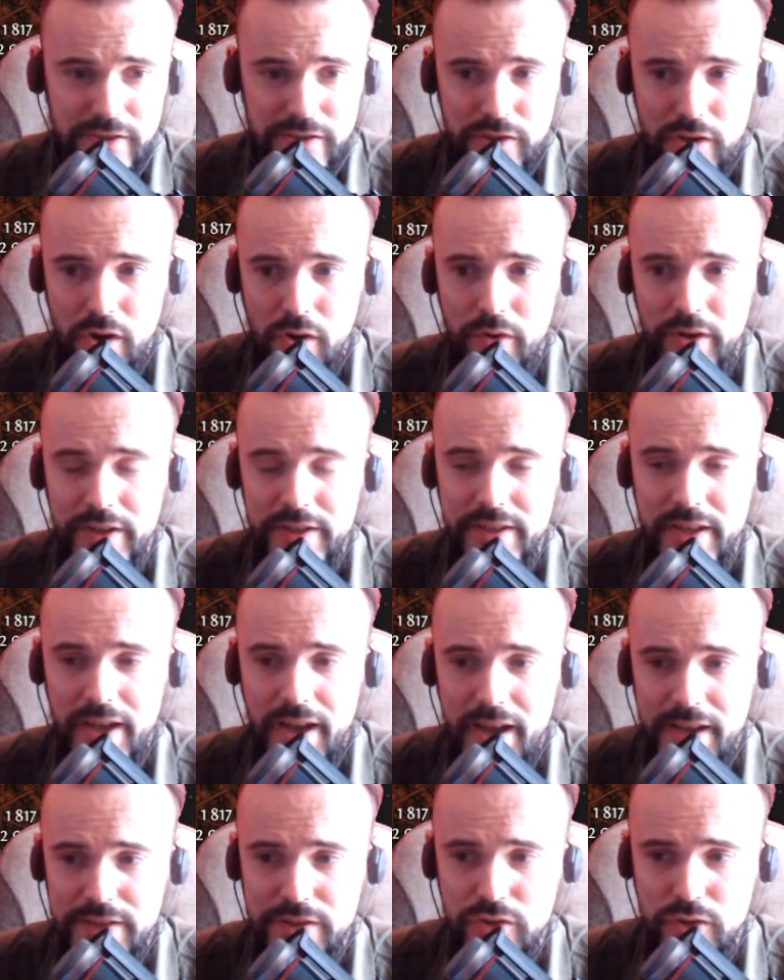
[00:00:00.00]
so it
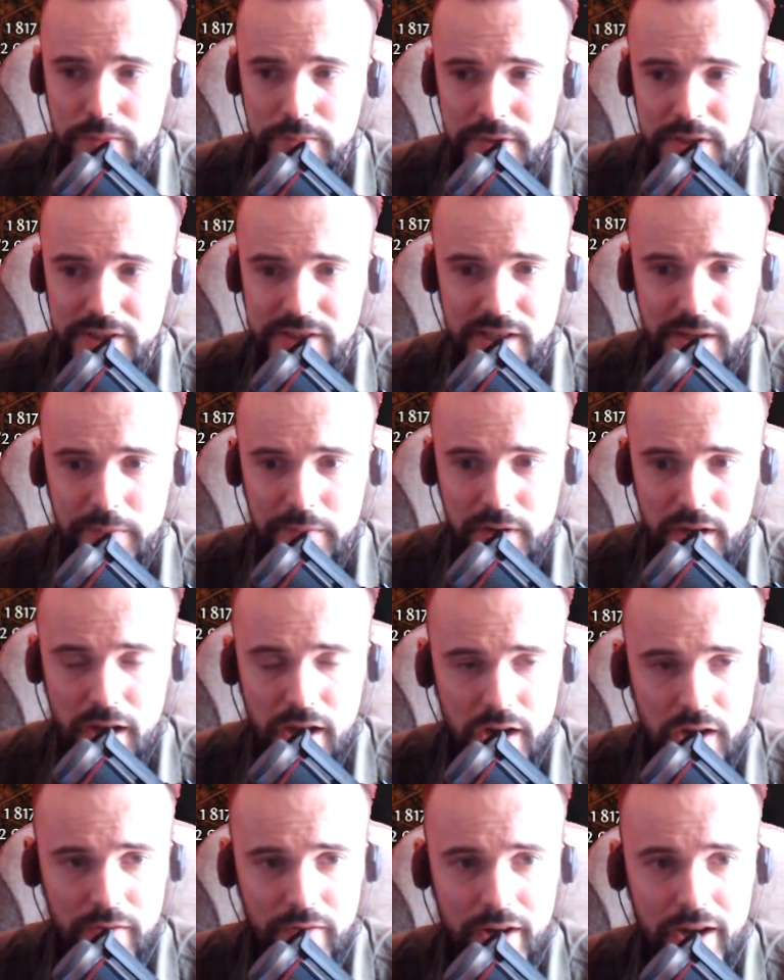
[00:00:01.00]
has to be some
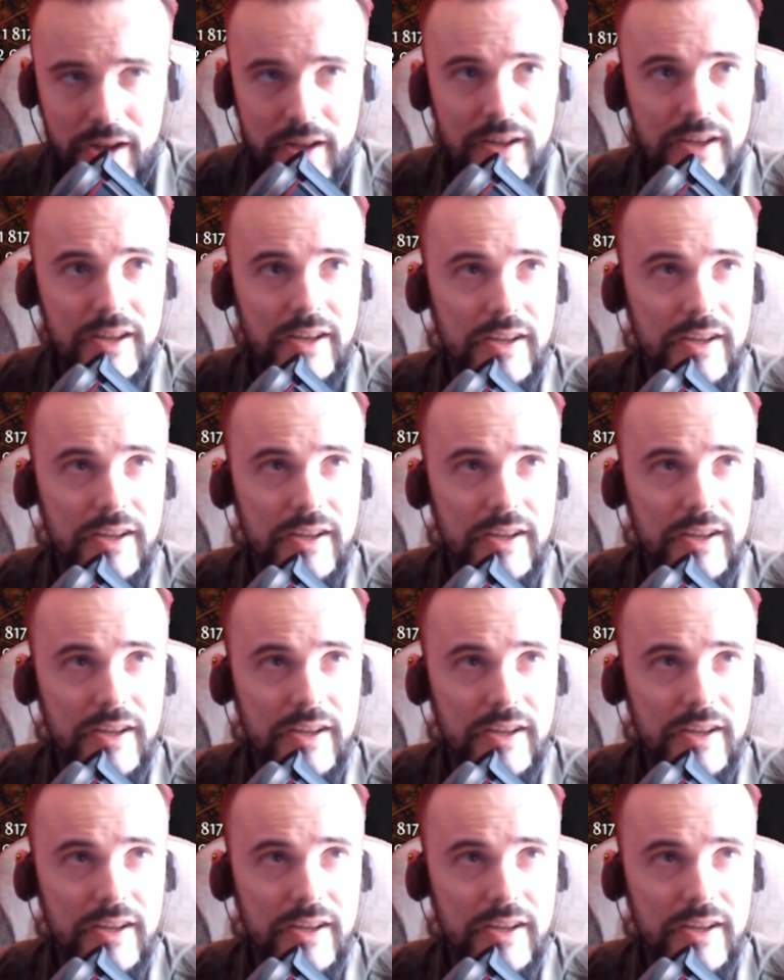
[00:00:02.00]
kind of a